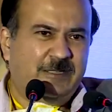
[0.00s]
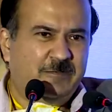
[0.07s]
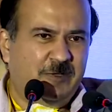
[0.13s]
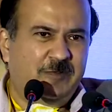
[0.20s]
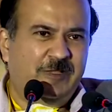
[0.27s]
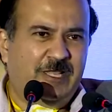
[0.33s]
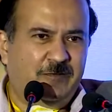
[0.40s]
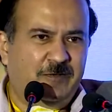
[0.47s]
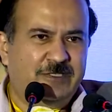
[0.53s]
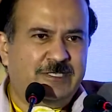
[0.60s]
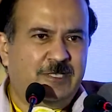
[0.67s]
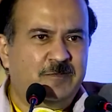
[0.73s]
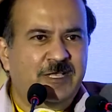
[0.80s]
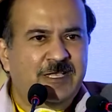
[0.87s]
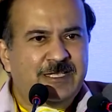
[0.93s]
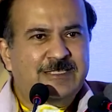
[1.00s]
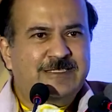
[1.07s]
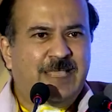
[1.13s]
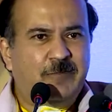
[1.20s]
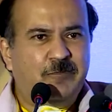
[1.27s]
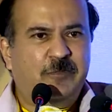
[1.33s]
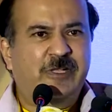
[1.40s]
Maybe there were some
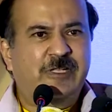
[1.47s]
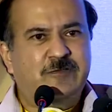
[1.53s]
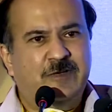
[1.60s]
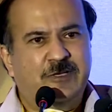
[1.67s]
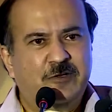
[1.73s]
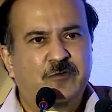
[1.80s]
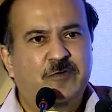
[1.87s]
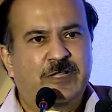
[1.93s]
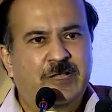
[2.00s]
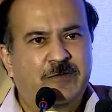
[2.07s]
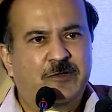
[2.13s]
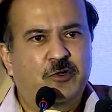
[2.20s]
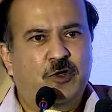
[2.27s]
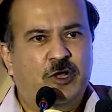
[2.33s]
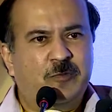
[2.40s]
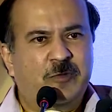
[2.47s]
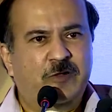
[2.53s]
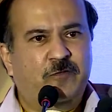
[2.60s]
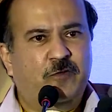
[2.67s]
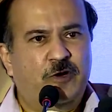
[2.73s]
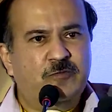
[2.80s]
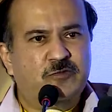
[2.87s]
samples where there were normal
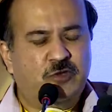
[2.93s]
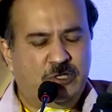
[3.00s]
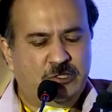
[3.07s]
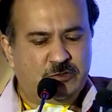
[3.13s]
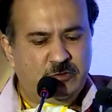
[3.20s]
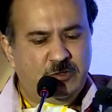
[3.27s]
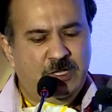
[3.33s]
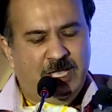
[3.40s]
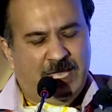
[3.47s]
forms also,